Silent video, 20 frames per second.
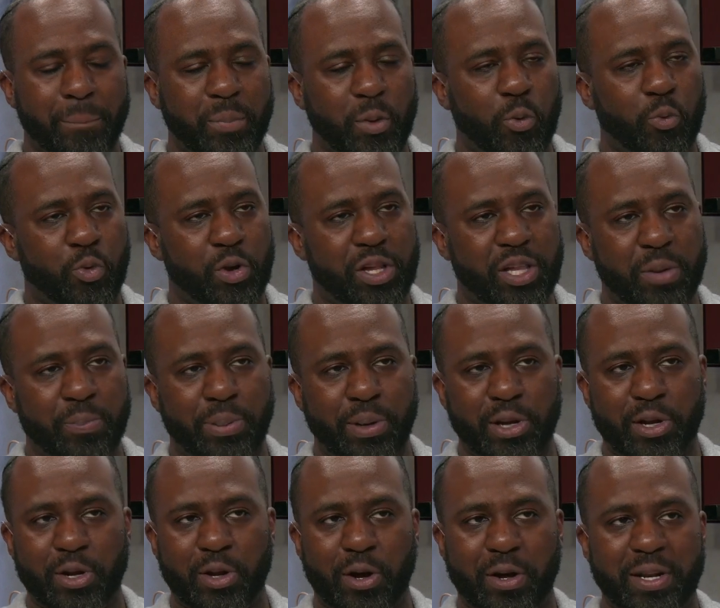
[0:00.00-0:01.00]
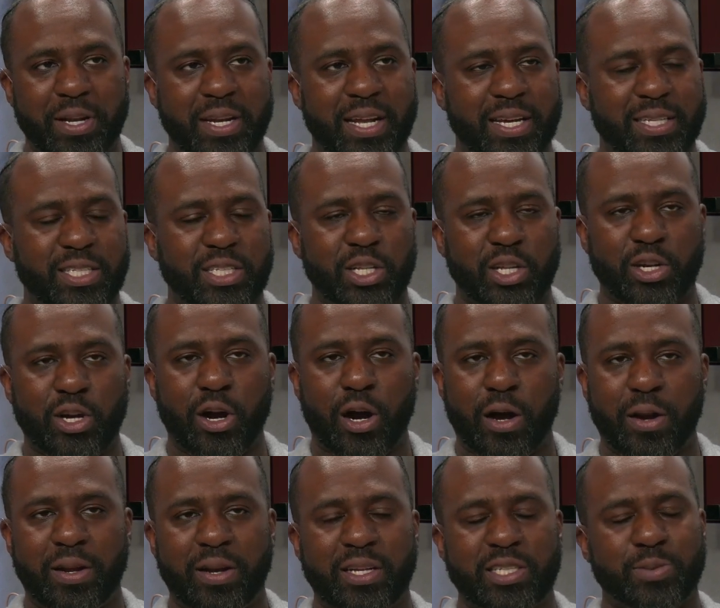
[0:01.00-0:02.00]
Really put it on the Knicks in the
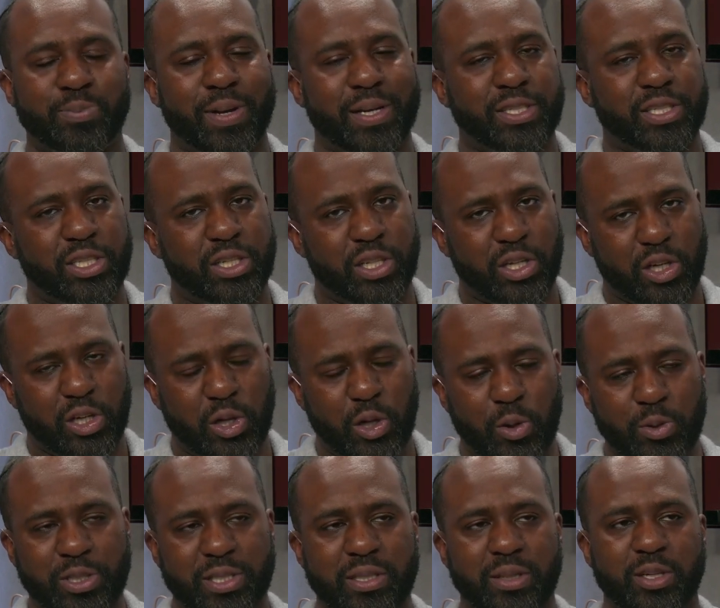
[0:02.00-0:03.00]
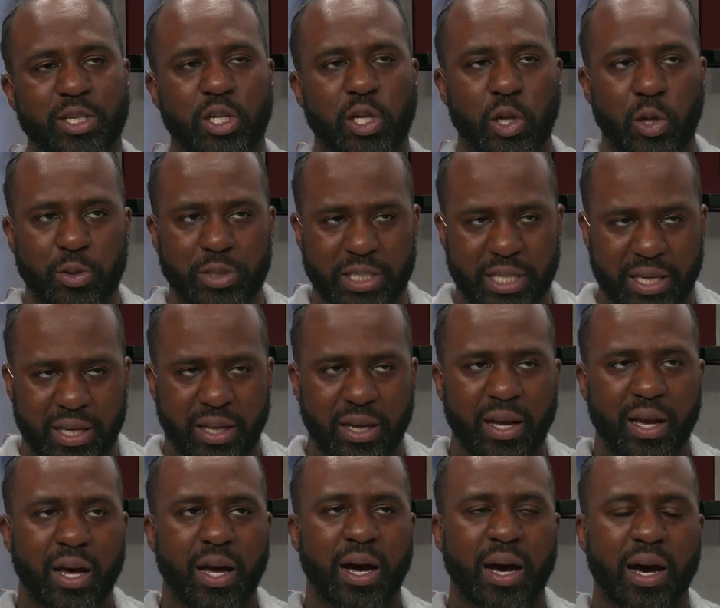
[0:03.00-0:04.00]
Garden, especially in the closing
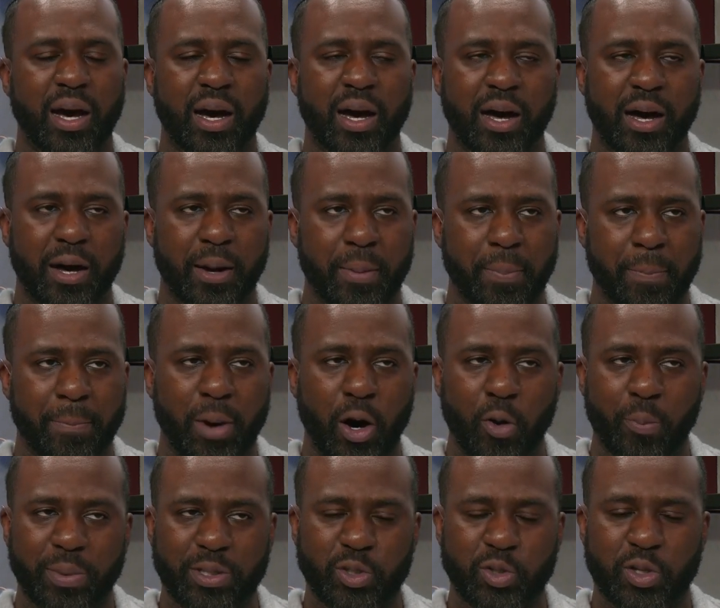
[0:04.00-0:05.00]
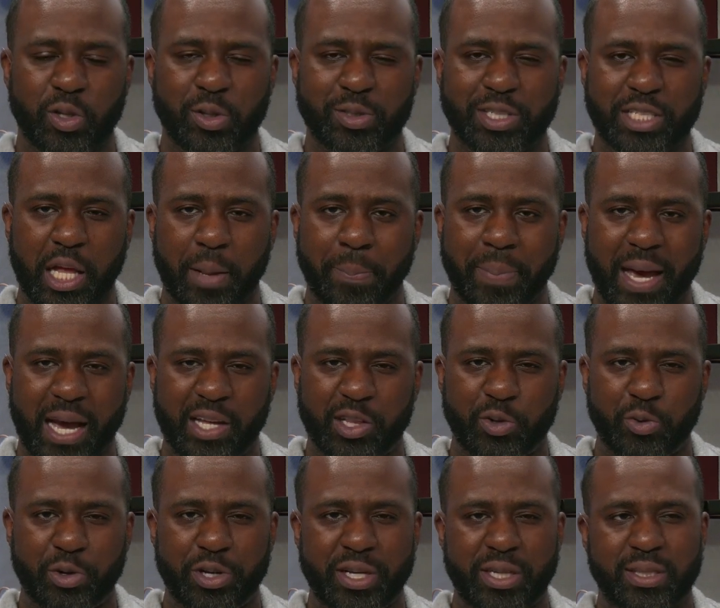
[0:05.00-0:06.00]
moments with those step-back
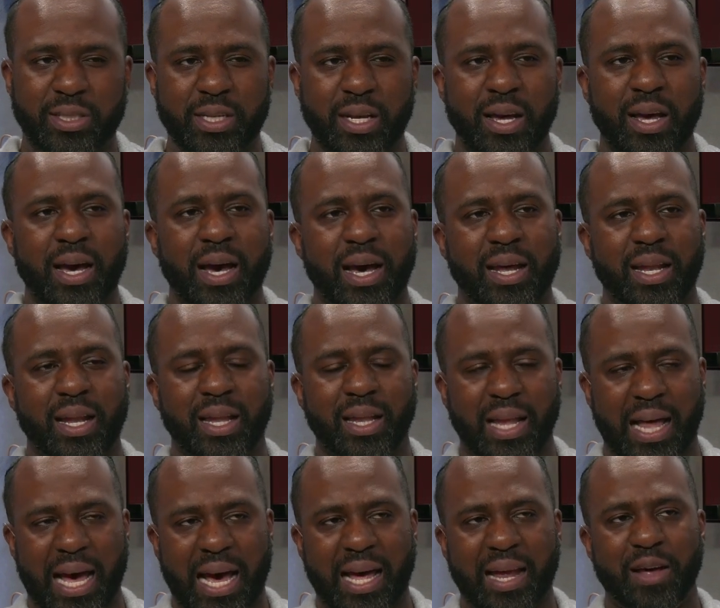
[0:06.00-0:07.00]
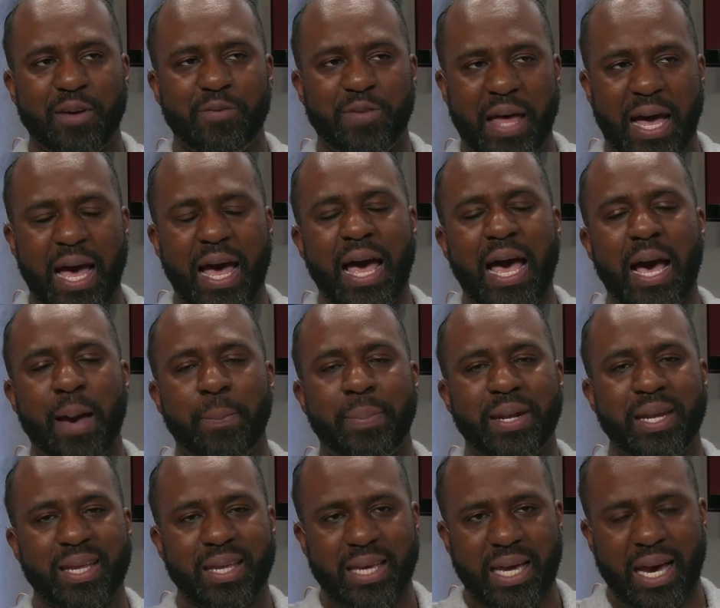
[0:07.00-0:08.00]
threes. And a lot of that
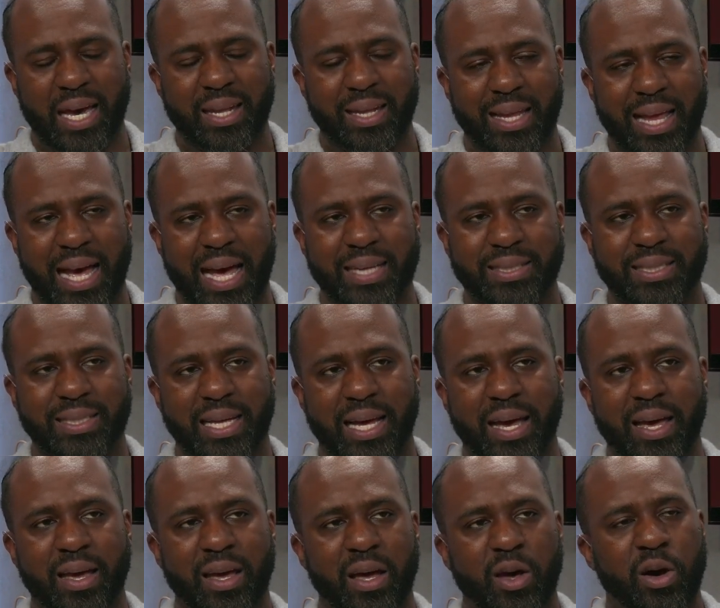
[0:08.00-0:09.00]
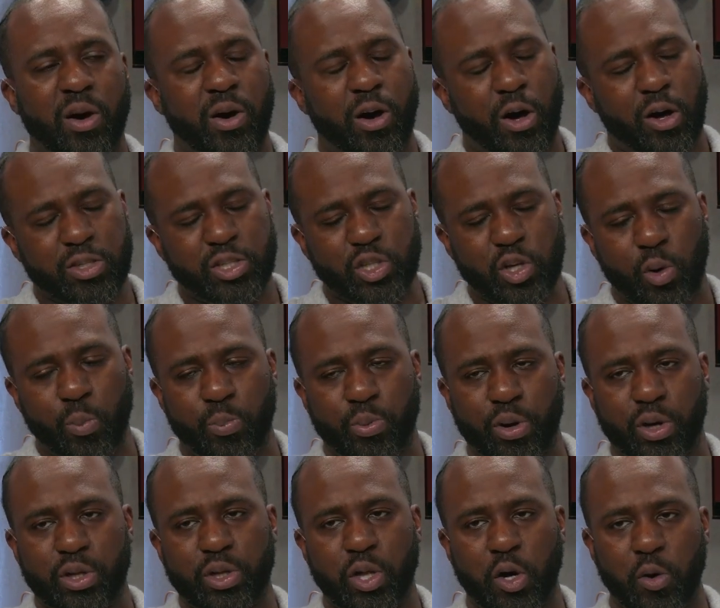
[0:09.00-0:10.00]
happened again last night. Also,
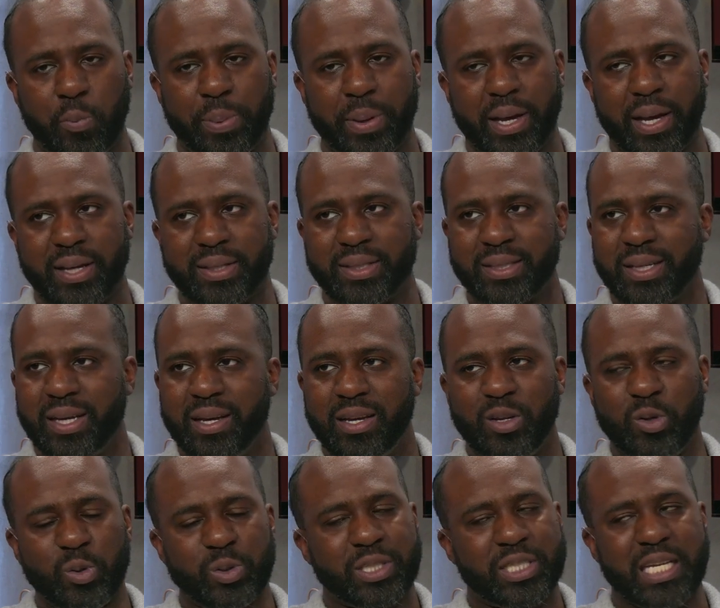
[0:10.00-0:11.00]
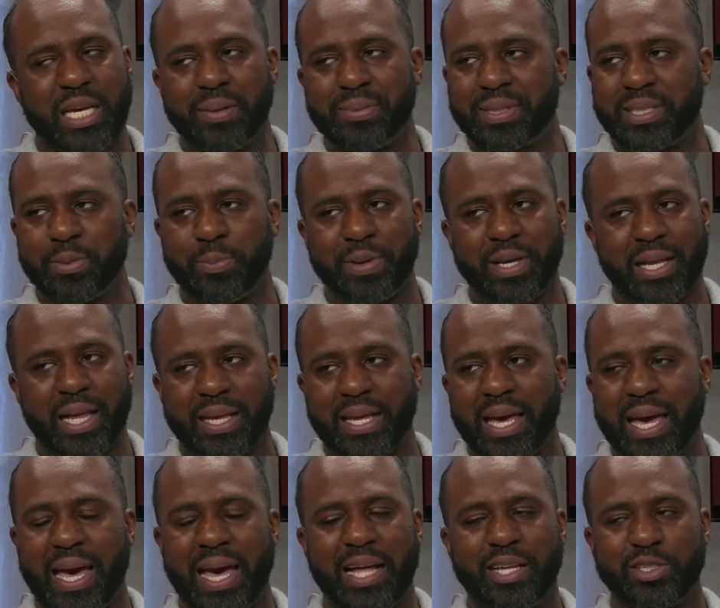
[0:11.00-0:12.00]
Brook Lopez, who seems to be like
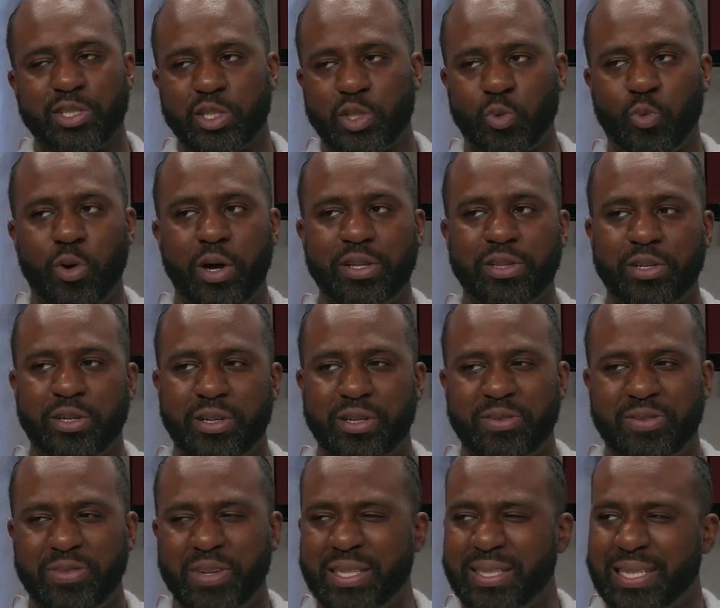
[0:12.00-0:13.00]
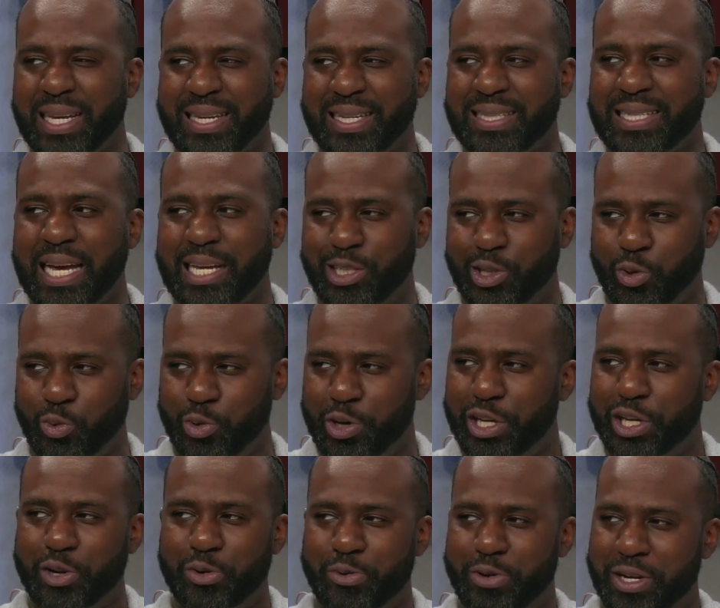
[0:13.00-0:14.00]
an ageless wonder. He feels like he's had 3
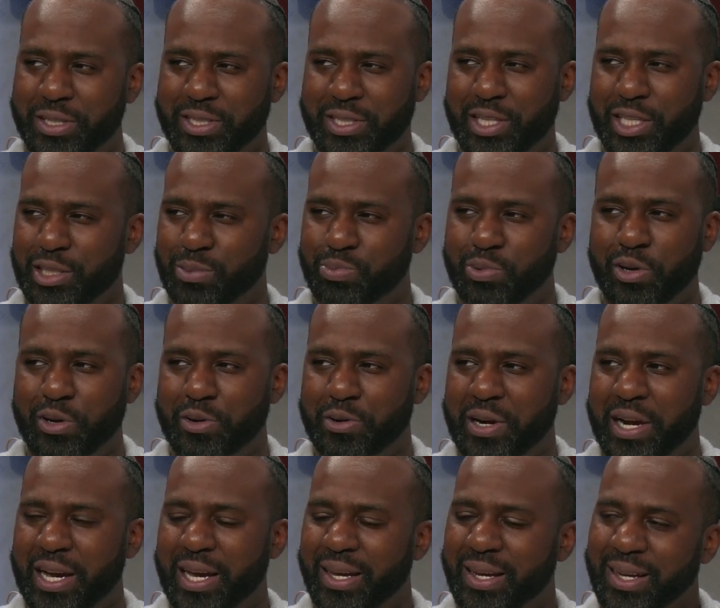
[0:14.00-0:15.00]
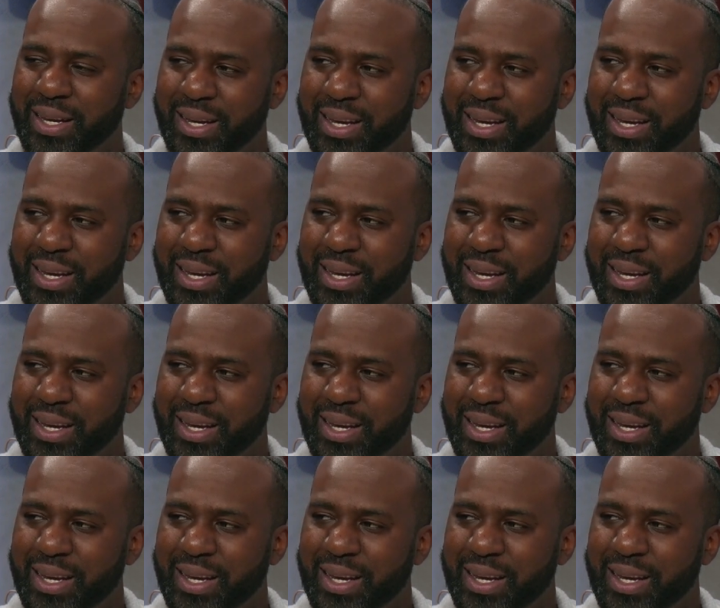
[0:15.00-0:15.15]
careers at this point, right?